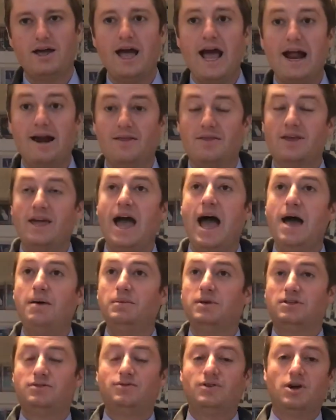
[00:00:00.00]
And in the
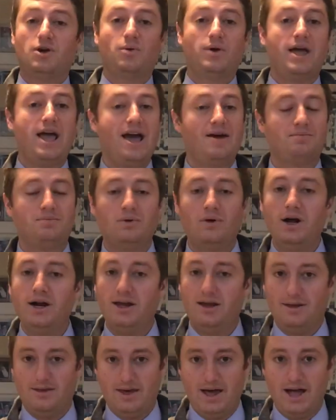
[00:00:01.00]
atmosphere, we have
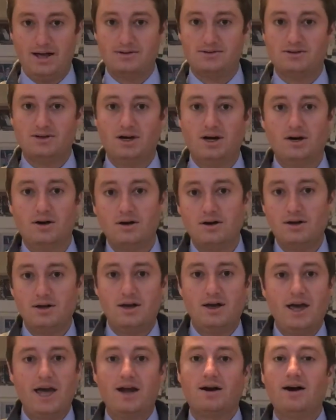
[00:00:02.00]
plenty of that. So
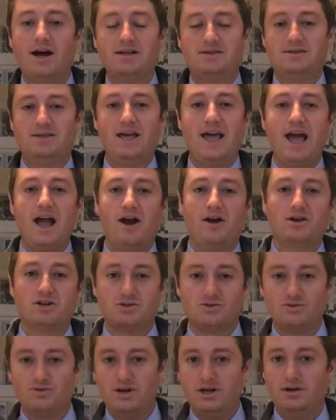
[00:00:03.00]
unless the air
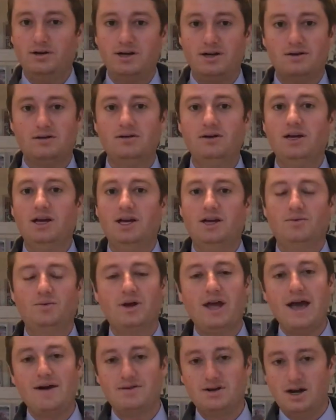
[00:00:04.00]
is really clean,
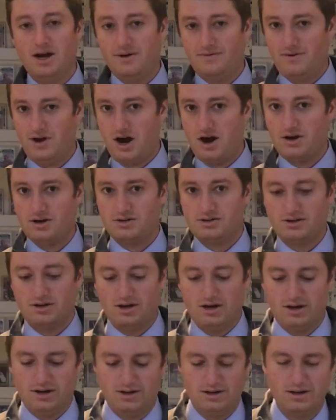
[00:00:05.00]
we have enough
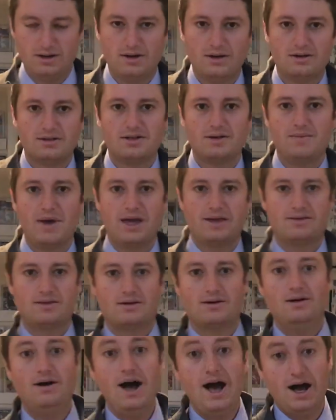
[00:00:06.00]
aerosol to make the
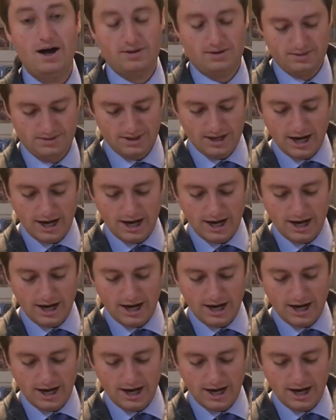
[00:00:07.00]
cloud.